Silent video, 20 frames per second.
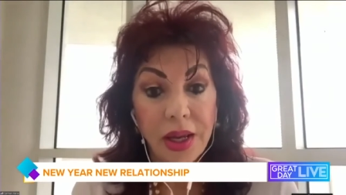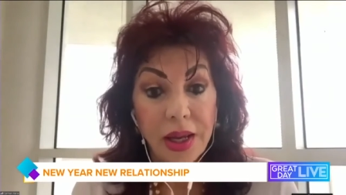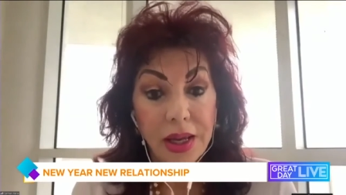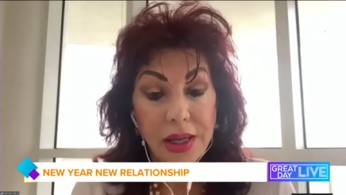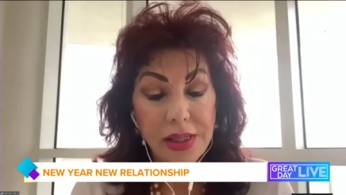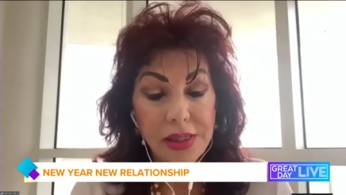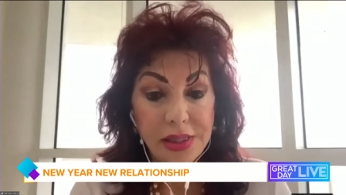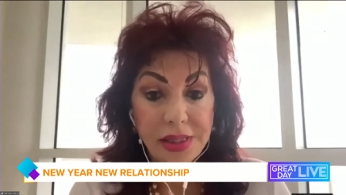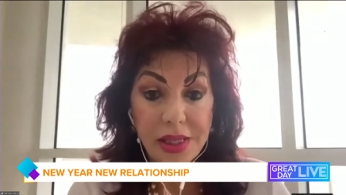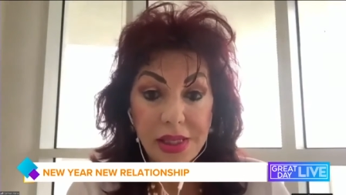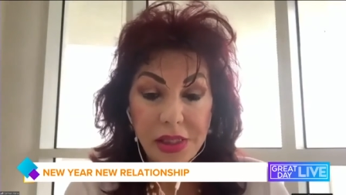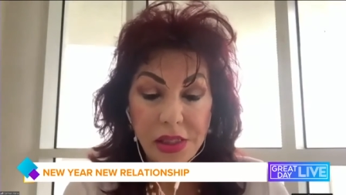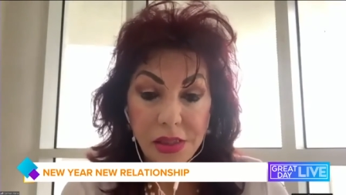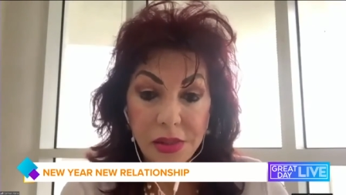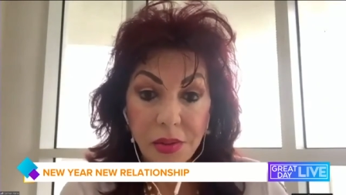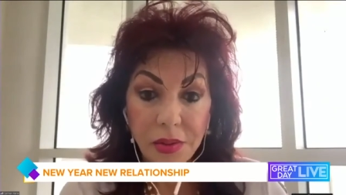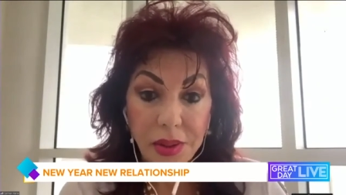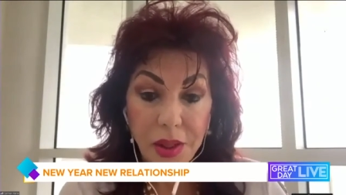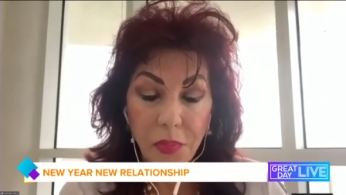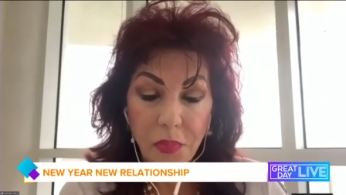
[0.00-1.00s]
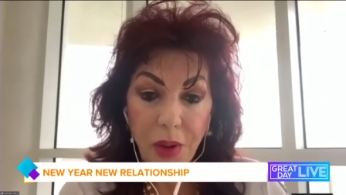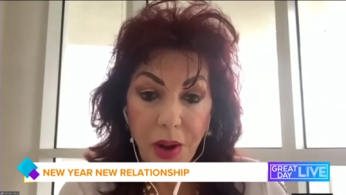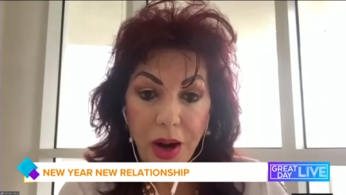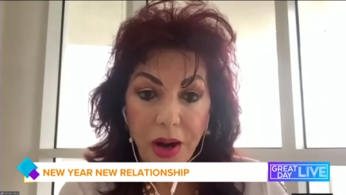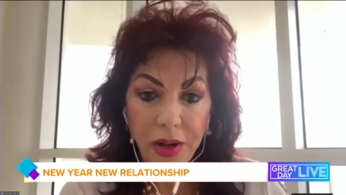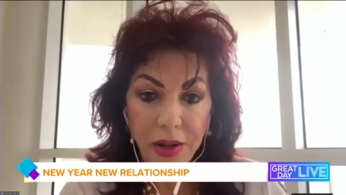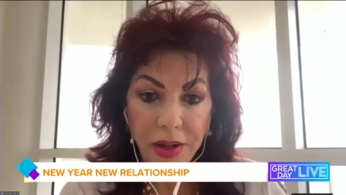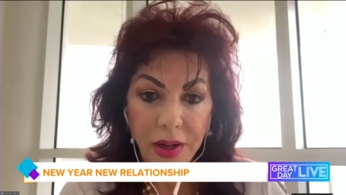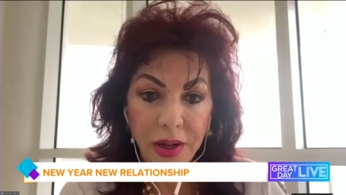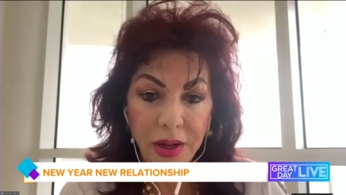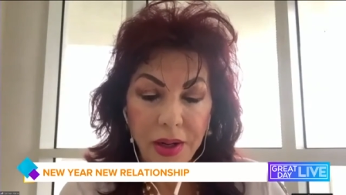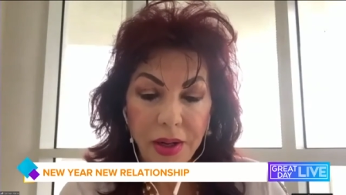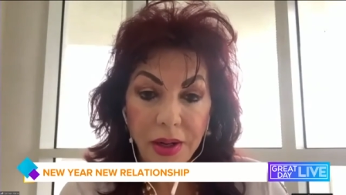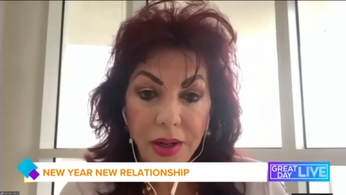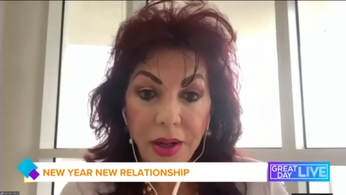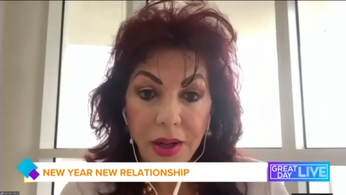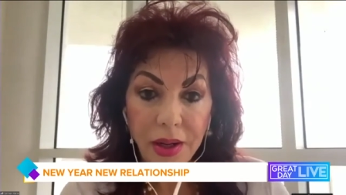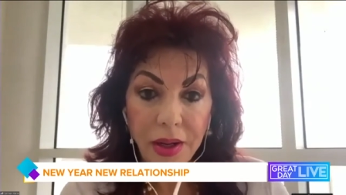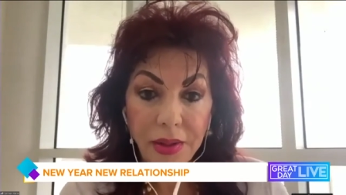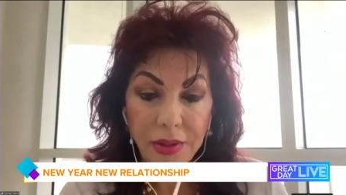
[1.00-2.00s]
Is this the partner
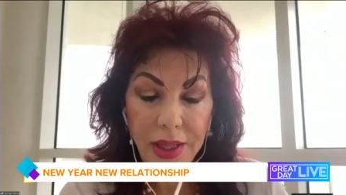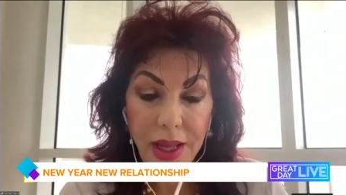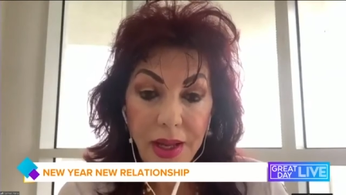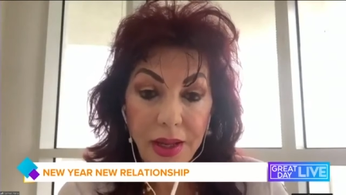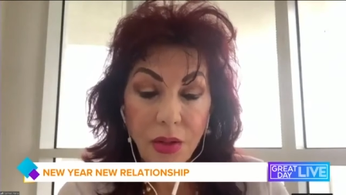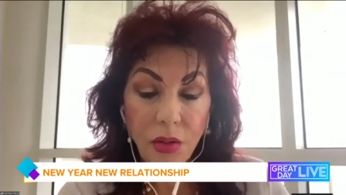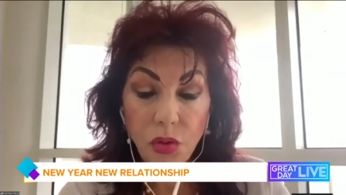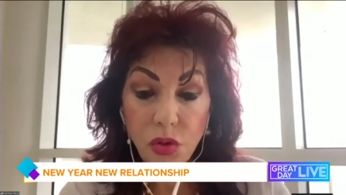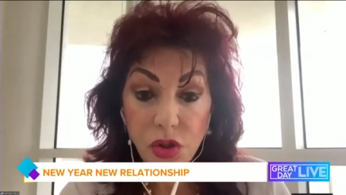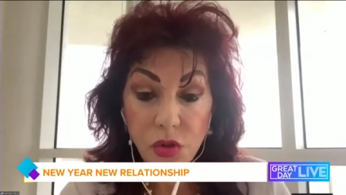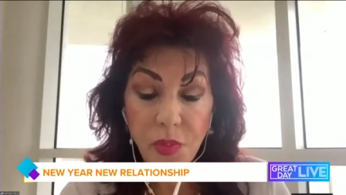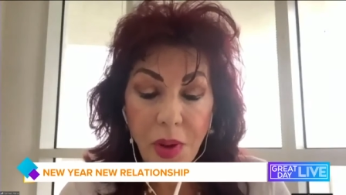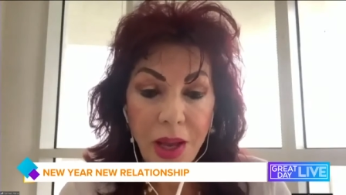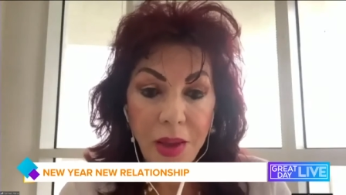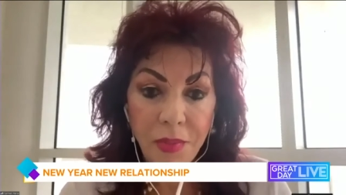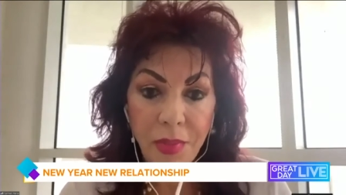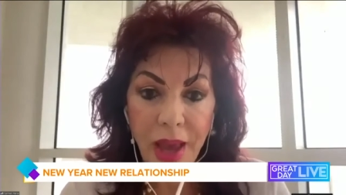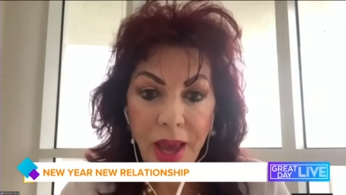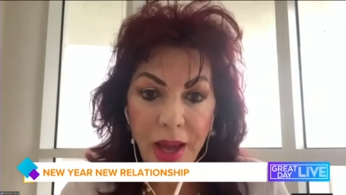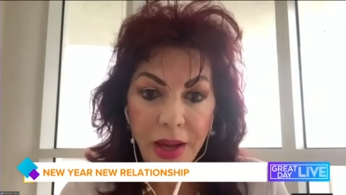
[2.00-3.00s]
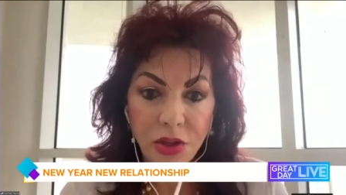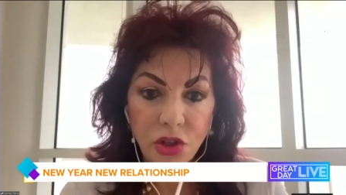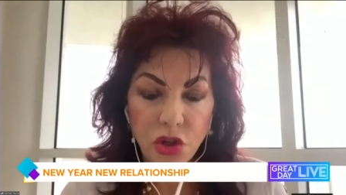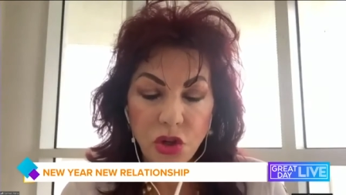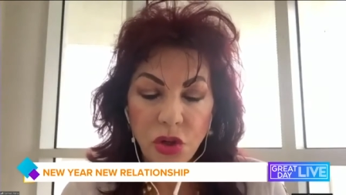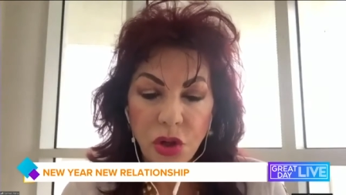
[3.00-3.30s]
that who's my match?